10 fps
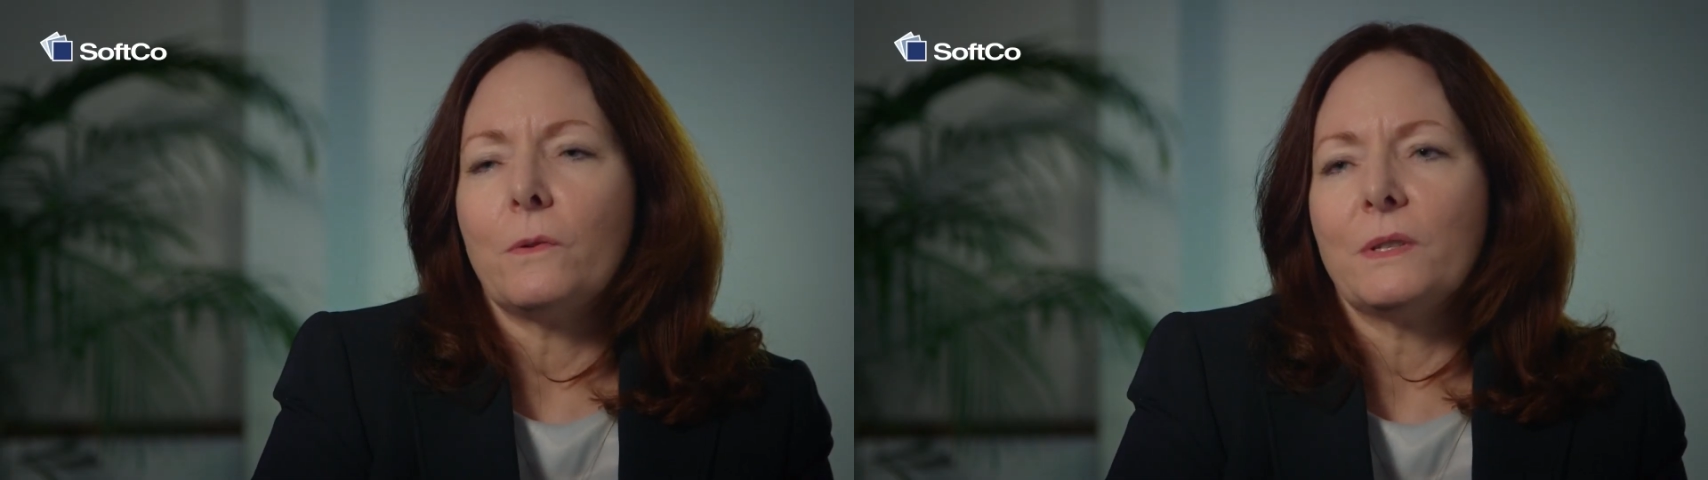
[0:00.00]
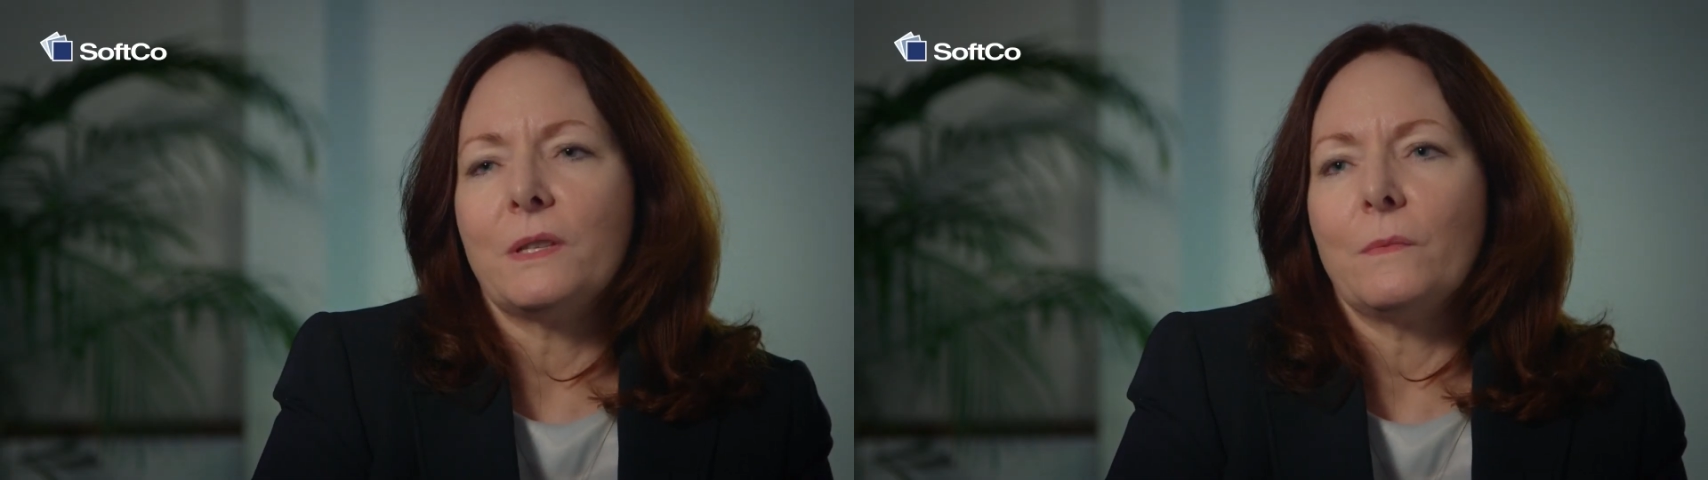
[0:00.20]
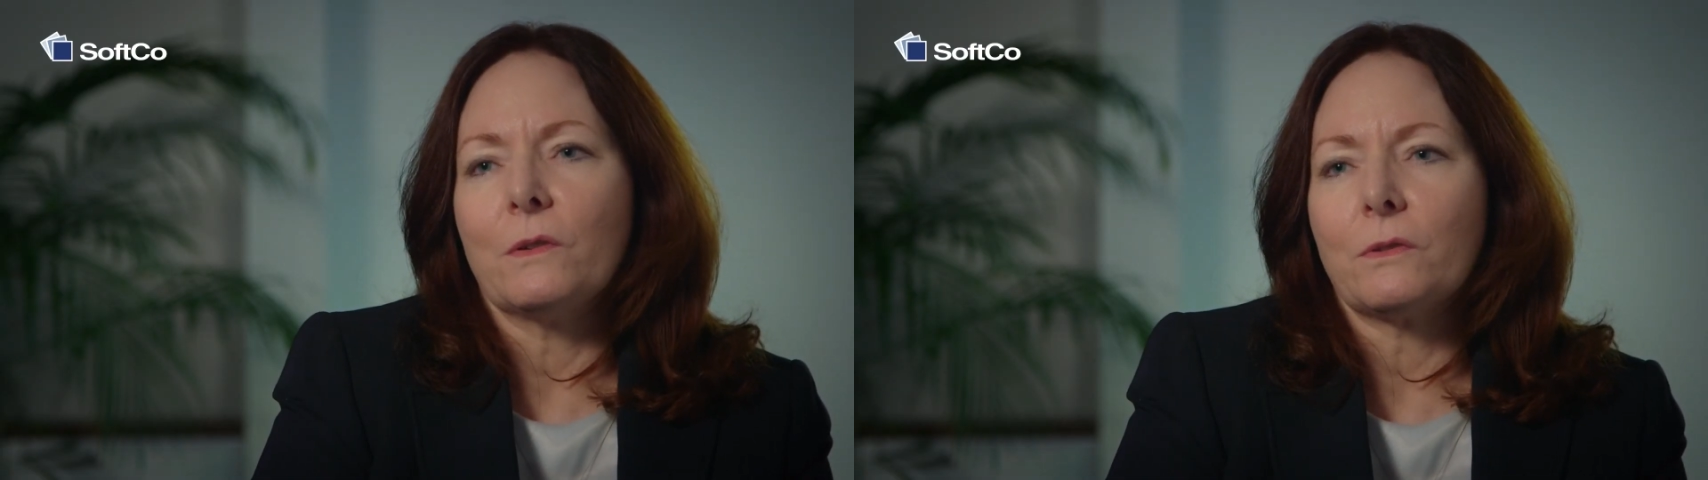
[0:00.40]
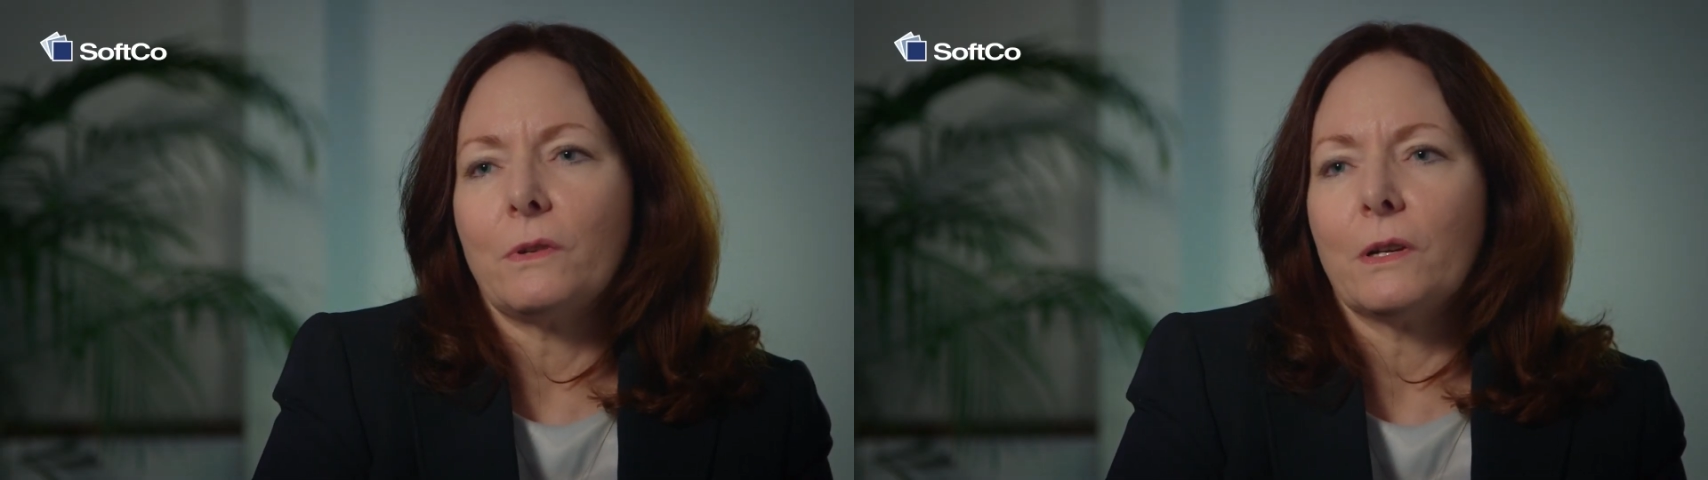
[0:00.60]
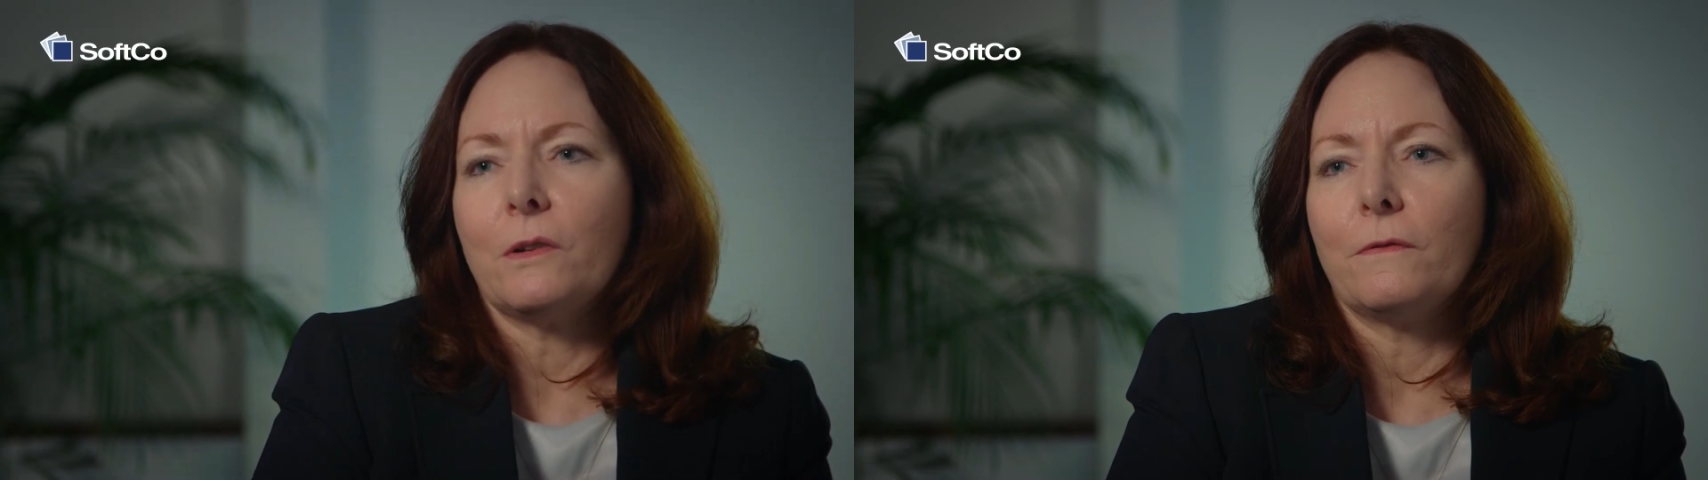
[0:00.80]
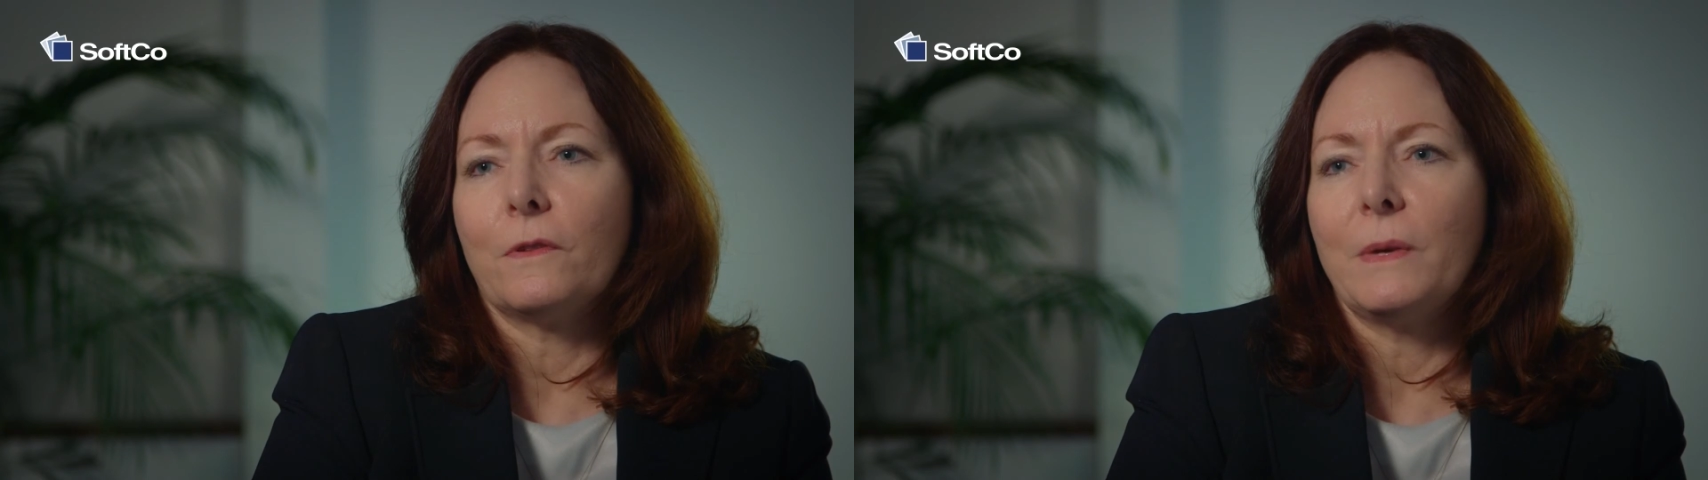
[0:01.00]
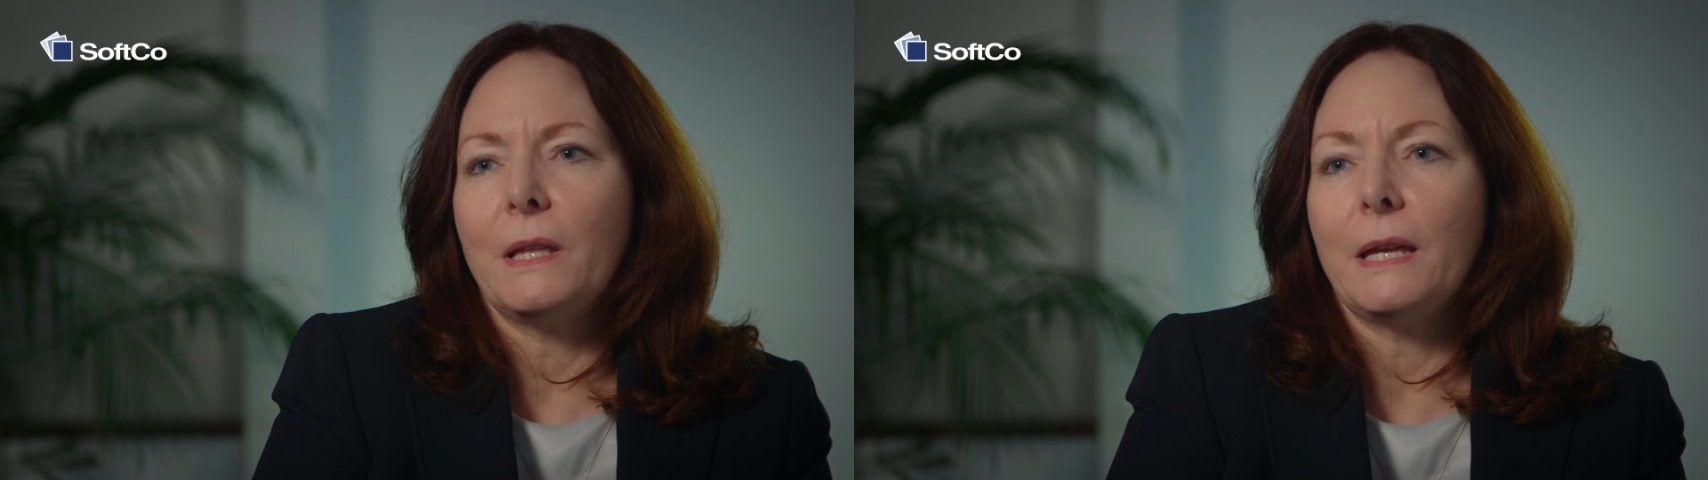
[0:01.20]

was the most critical for me.